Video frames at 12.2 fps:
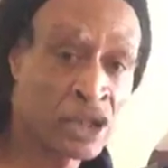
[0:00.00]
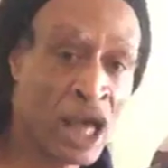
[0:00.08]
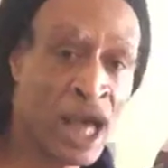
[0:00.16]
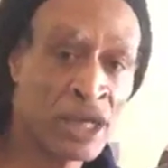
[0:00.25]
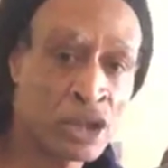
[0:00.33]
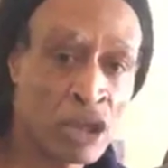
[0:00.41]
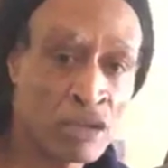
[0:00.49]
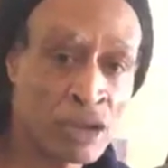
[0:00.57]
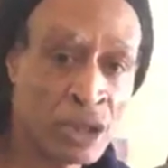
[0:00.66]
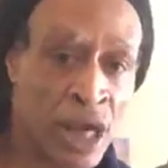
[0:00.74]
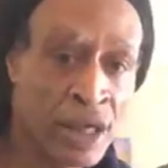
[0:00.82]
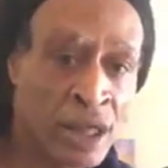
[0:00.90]
And as I
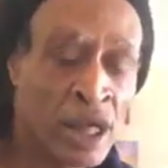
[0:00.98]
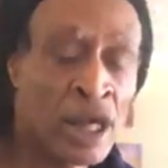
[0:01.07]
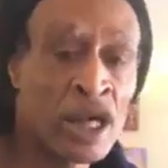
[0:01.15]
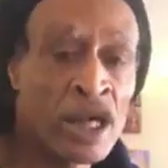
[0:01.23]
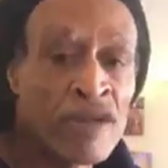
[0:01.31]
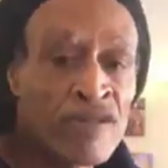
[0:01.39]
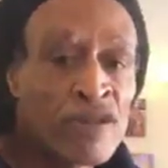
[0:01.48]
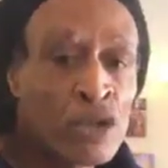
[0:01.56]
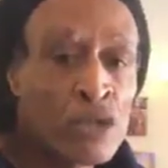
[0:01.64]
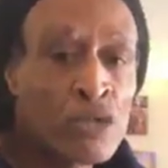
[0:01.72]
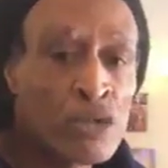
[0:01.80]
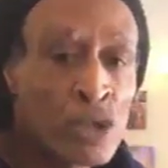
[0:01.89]
was saying,
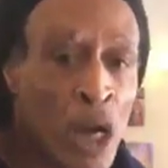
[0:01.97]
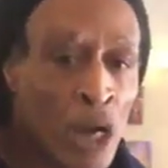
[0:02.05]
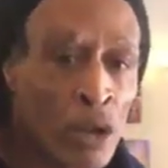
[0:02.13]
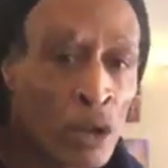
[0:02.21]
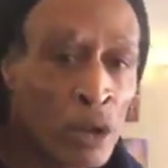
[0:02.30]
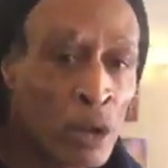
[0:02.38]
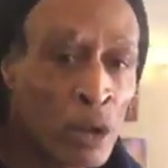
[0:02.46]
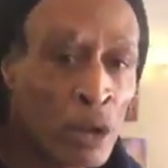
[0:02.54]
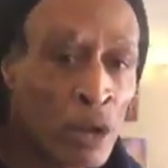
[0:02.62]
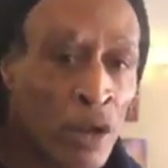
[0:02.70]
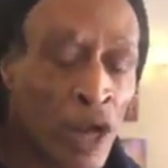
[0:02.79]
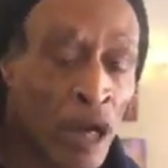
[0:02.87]
if you know